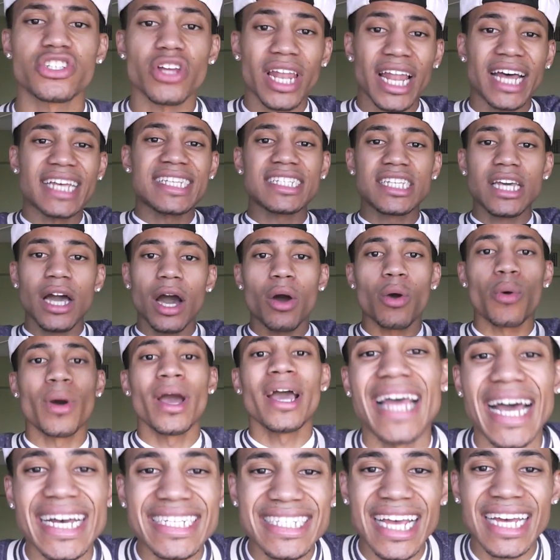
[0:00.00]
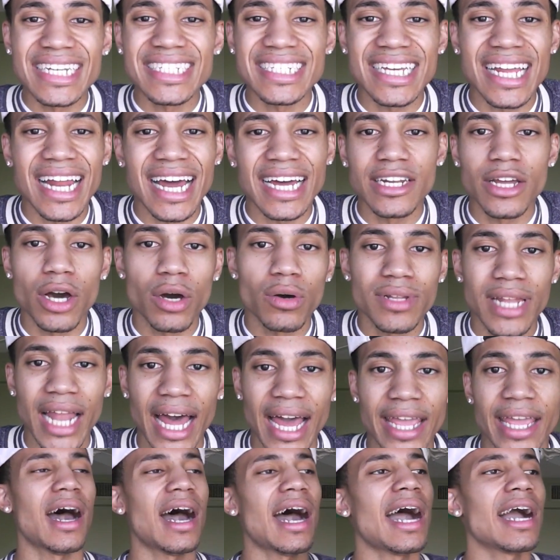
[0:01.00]
So let's go. That's that shit I don't
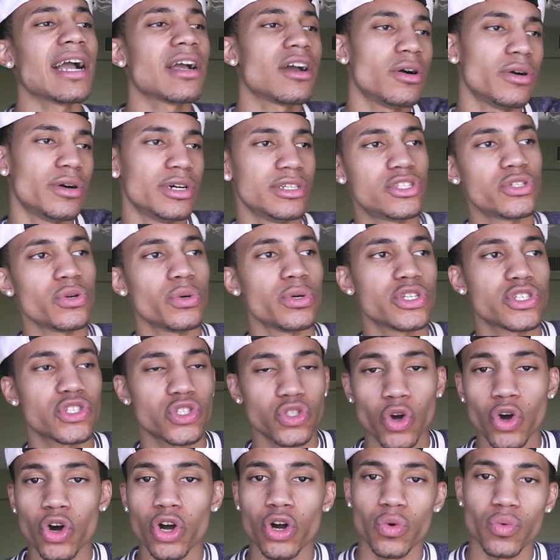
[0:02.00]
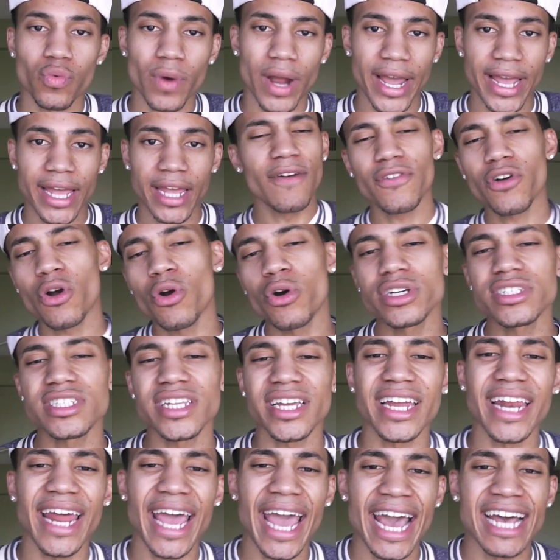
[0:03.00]
like. I go into a store, right? Of course
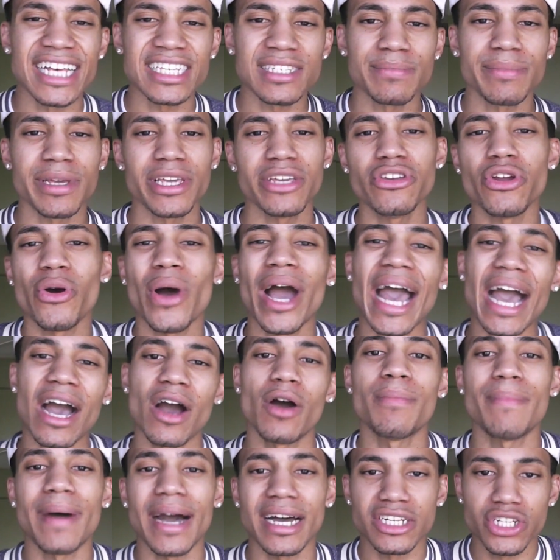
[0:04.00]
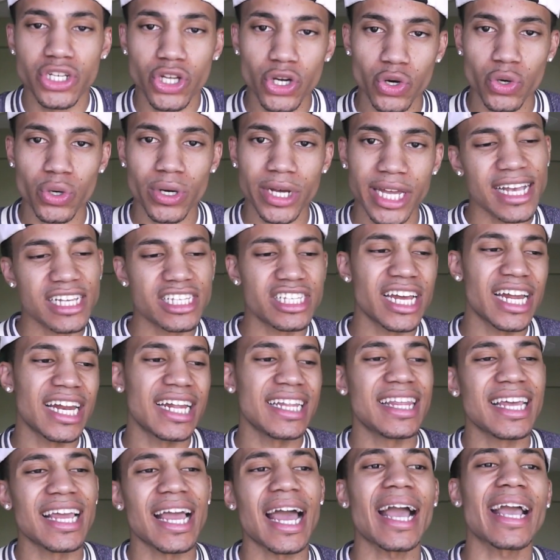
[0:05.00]
they're gonna ask me, you know, how am I doing? Is there
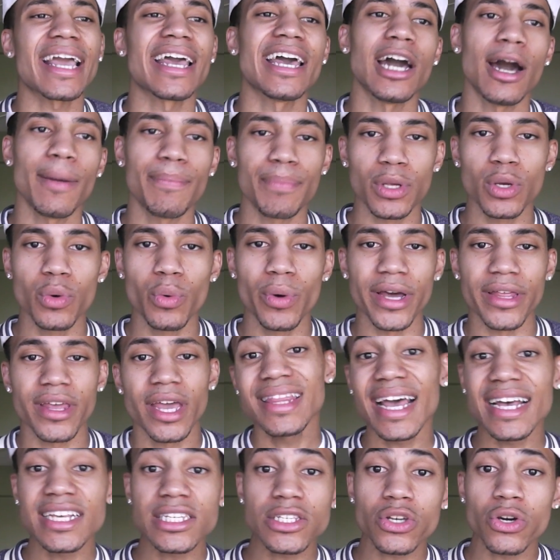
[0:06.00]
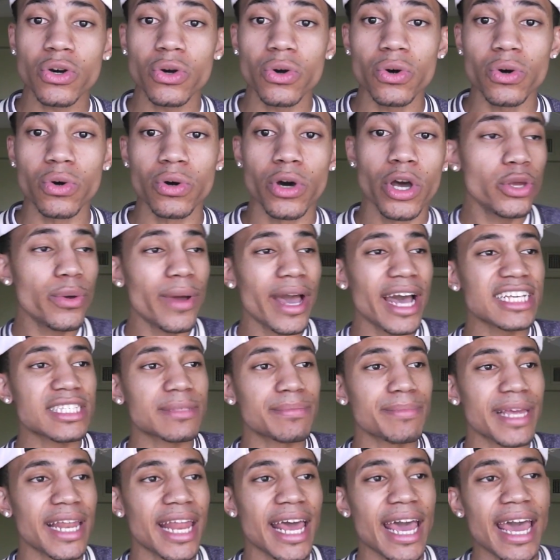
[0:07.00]
anything I can help you with? That's cool. You asked me